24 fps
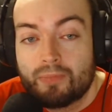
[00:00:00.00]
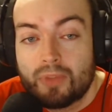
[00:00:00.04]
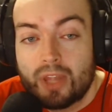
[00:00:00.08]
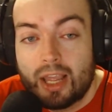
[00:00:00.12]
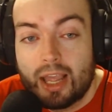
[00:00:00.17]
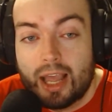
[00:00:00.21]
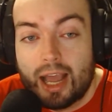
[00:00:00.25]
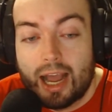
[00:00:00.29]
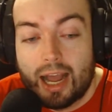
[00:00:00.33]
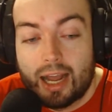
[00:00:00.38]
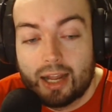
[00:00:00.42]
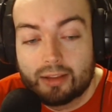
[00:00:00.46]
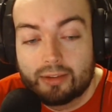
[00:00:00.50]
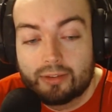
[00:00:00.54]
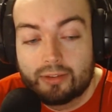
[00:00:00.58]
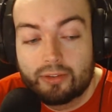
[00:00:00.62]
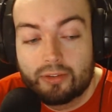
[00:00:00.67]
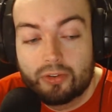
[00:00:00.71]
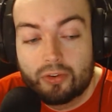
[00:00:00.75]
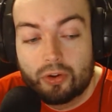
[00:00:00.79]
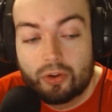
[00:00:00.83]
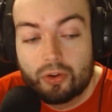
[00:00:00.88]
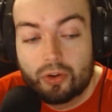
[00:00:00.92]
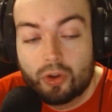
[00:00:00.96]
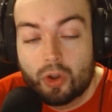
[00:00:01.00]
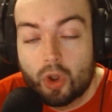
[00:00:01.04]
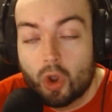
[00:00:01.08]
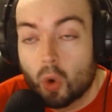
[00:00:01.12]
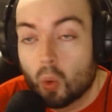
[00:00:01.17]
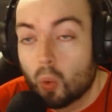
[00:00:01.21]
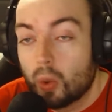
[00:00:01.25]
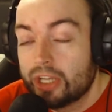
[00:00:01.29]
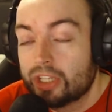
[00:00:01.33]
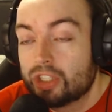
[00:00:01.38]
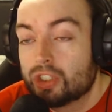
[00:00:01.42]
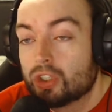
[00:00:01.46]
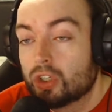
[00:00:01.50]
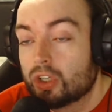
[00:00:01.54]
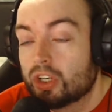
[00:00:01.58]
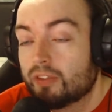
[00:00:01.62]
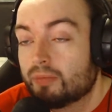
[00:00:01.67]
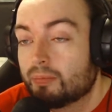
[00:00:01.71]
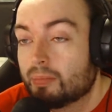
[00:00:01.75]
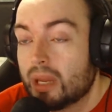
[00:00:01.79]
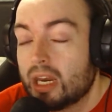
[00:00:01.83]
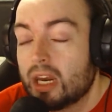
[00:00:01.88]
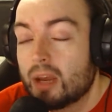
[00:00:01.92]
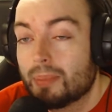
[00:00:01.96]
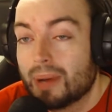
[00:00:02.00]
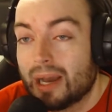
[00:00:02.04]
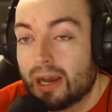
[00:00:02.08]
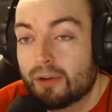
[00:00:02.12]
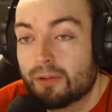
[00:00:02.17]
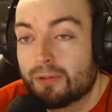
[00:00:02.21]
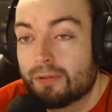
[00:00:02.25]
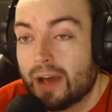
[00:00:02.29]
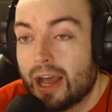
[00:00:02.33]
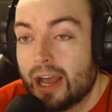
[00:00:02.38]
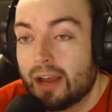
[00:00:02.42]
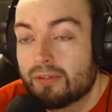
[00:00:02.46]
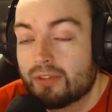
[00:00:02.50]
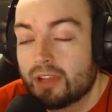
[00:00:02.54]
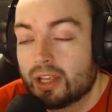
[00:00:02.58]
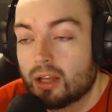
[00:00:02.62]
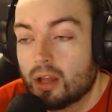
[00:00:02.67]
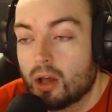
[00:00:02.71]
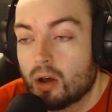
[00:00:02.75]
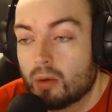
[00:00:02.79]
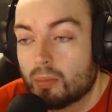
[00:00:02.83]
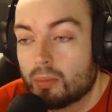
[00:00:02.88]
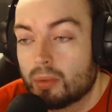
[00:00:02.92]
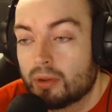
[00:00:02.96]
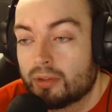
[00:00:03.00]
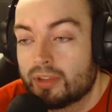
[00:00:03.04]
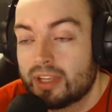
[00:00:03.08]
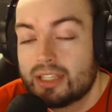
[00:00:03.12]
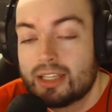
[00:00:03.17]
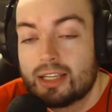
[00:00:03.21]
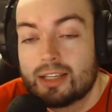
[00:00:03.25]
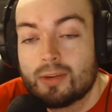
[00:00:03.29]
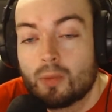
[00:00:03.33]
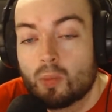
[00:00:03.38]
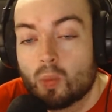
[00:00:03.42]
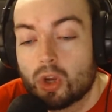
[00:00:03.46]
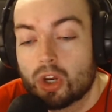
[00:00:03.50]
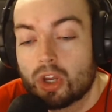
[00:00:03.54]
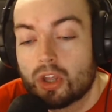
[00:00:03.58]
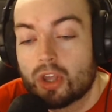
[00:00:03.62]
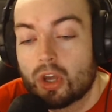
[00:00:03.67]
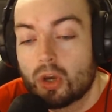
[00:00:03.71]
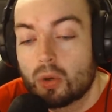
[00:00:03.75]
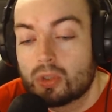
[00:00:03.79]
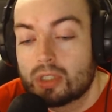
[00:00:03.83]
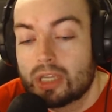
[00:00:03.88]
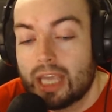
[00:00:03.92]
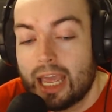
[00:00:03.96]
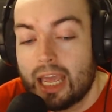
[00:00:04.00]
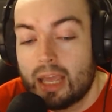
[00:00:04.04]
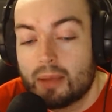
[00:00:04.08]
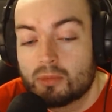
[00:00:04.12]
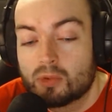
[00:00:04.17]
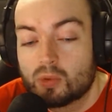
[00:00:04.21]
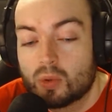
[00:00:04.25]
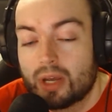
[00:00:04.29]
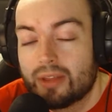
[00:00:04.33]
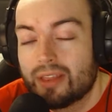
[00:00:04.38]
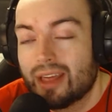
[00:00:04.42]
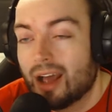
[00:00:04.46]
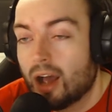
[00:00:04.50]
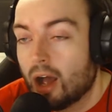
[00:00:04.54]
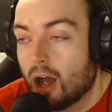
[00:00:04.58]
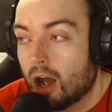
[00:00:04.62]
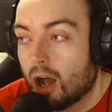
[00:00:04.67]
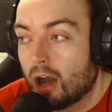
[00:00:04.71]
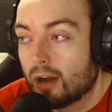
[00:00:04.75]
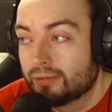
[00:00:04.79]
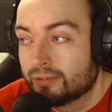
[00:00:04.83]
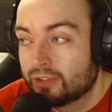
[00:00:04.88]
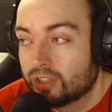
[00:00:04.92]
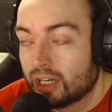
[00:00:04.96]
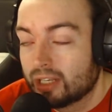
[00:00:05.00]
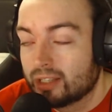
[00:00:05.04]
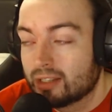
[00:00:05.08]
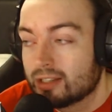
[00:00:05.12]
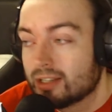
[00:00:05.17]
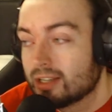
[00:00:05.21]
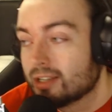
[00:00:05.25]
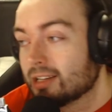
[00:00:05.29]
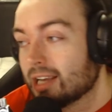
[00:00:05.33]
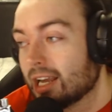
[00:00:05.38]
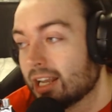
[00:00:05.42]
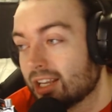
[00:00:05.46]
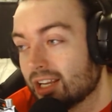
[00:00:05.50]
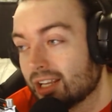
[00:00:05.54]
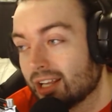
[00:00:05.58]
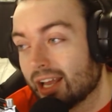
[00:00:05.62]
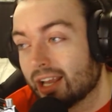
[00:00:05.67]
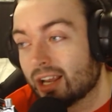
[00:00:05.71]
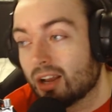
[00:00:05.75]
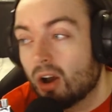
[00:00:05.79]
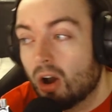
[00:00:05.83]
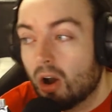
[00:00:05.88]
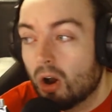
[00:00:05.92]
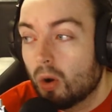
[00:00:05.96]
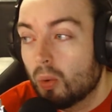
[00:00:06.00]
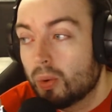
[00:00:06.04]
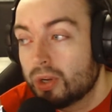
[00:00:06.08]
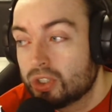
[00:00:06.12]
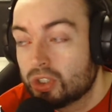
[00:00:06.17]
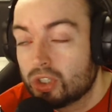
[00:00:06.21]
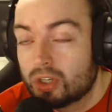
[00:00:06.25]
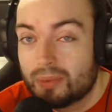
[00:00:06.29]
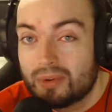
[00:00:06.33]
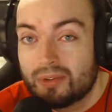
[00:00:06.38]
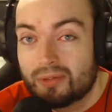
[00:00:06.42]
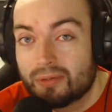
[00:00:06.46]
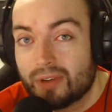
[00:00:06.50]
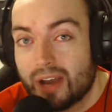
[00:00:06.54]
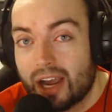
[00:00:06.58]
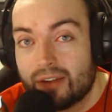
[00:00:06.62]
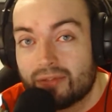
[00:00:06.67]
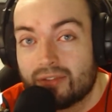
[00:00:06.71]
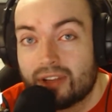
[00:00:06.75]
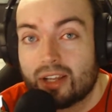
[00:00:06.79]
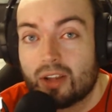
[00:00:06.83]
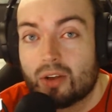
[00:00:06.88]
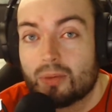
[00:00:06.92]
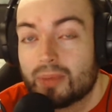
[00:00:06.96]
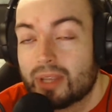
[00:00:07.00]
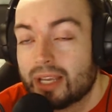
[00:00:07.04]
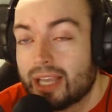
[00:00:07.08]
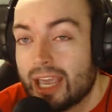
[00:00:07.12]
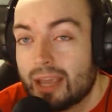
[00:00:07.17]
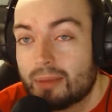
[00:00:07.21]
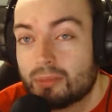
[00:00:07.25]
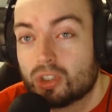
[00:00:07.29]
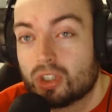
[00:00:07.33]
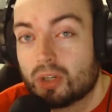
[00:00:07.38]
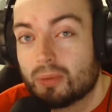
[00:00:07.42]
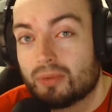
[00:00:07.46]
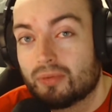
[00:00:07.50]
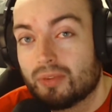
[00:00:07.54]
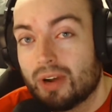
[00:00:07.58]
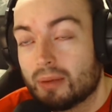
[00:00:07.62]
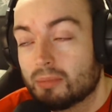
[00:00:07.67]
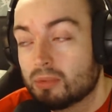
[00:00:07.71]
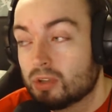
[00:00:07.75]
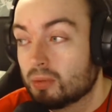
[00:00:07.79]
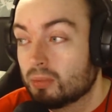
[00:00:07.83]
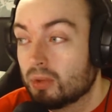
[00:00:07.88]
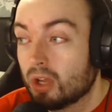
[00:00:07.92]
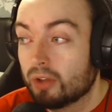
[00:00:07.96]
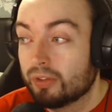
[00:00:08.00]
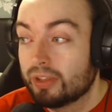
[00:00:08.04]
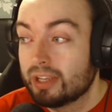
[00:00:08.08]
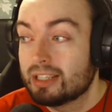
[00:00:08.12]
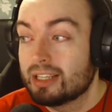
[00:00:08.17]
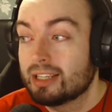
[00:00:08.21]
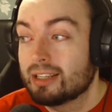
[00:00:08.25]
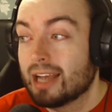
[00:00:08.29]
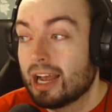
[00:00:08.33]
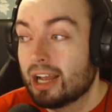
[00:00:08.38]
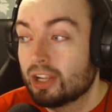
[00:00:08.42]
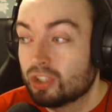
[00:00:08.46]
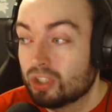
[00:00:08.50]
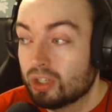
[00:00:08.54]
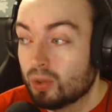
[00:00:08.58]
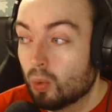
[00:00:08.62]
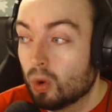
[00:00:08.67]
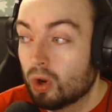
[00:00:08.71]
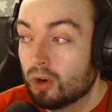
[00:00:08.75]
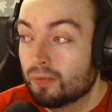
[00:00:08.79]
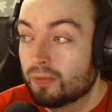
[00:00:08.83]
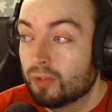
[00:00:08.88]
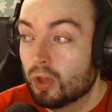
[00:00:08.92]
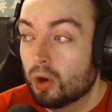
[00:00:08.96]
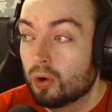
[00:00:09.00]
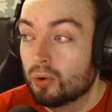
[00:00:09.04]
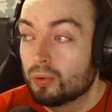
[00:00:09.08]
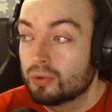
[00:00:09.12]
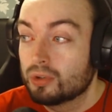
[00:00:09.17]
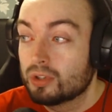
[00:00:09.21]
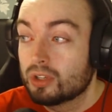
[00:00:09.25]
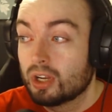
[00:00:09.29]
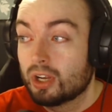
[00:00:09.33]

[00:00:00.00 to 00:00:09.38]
And we should have been about 5-0 up. This isn't one of those games where they're half chances and you're like, oh, we should have been 5-0 up. The game should have been wrapped up. No, this is actually one of those.